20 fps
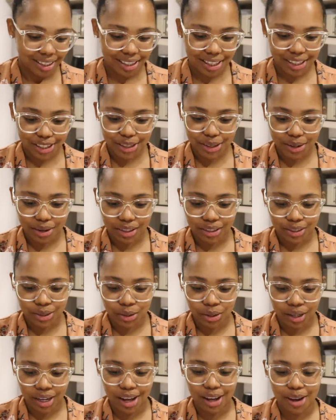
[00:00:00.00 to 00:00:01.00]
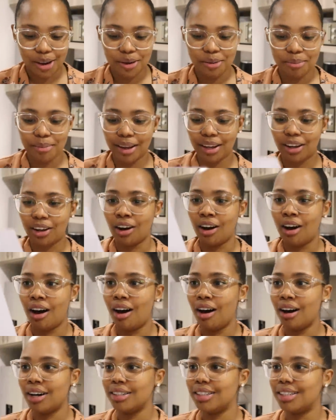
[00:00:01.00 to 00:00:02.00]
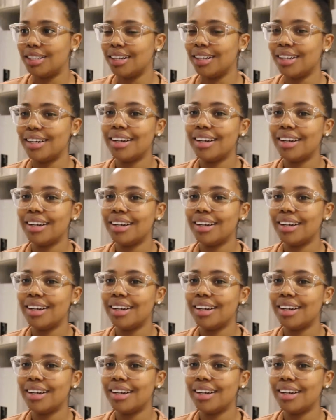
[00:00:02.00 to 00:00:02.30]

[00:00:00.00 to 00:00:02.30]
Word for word: Thank you, Azola. Oh my god.